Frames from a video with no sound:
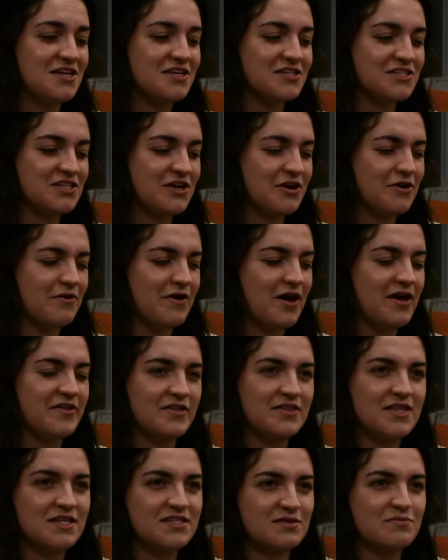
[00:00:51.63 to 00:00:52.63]
so i
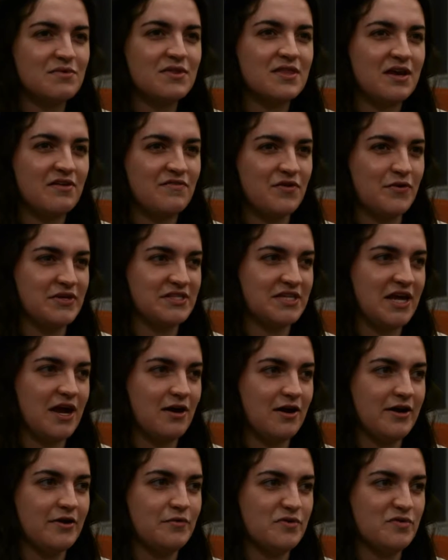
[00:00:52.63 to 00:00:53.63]
think that's something that i've always
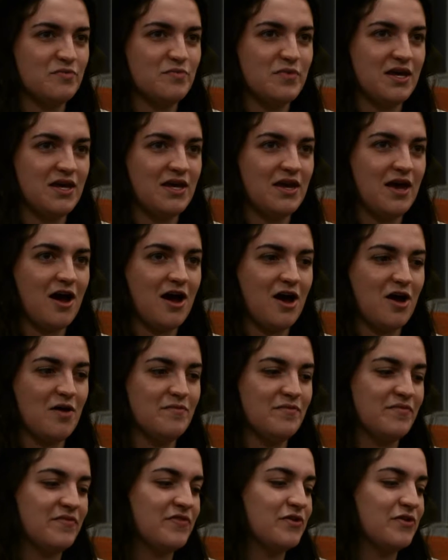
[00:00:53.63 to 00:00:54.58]
carried with me um,